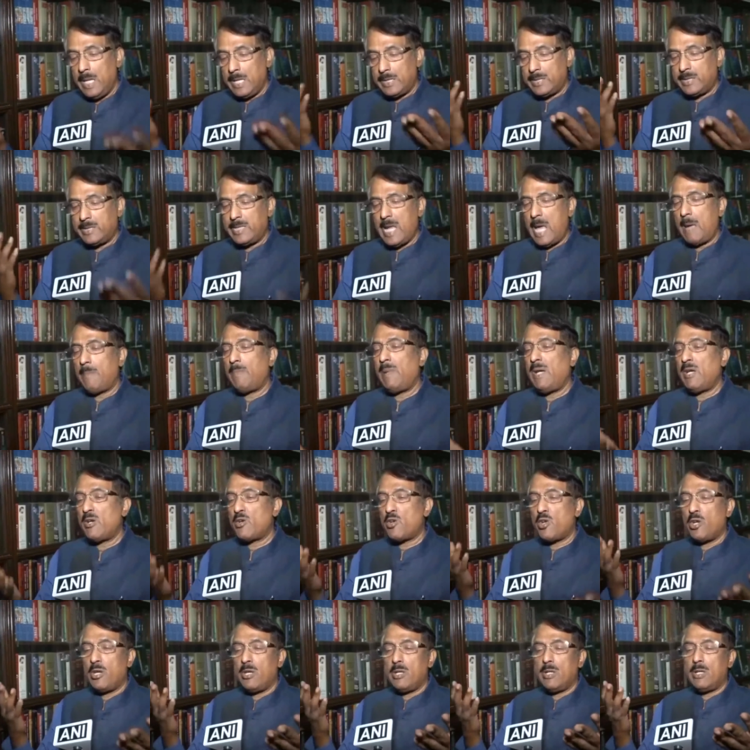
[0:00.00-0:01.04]

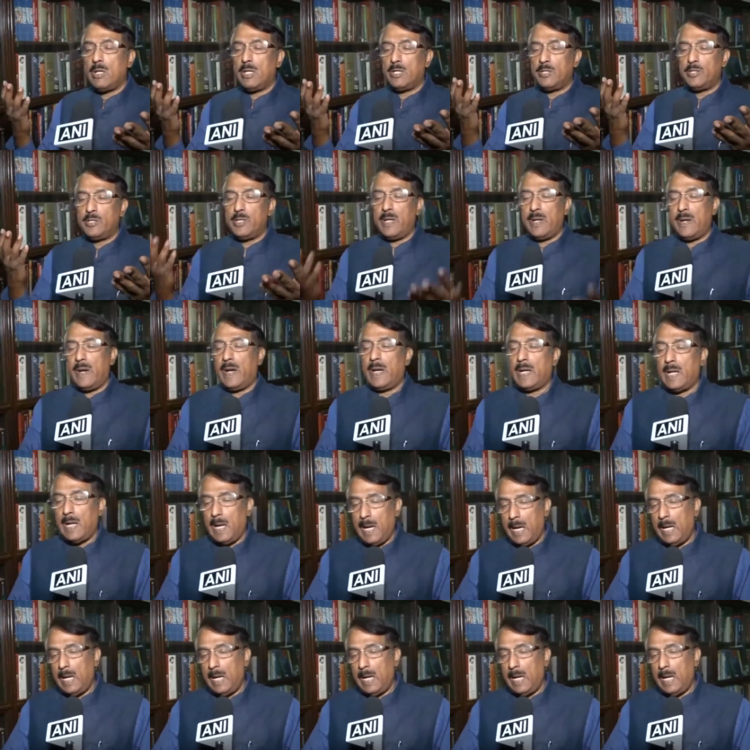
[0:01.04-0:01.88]
establishing a direct